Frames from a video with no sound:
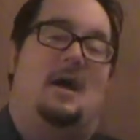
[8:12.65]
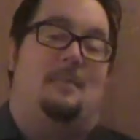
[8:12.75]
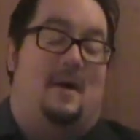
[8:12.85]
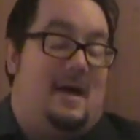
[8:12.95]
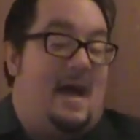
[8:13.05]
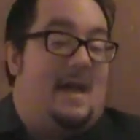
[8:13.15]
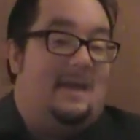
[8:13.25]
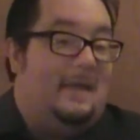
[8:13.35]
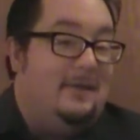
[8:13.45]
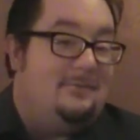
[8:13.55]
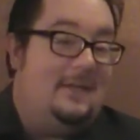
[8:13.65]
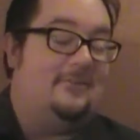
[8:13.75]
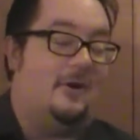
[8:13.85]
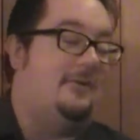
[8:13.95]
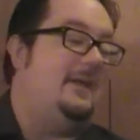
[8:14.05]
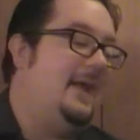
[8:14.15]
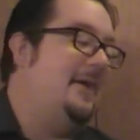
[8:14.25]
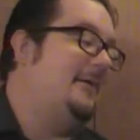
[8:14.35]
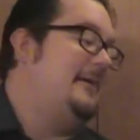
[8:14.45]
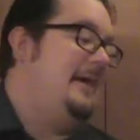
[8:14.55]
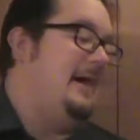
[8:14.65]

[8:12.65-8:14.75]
But hey, he's he's earned it here.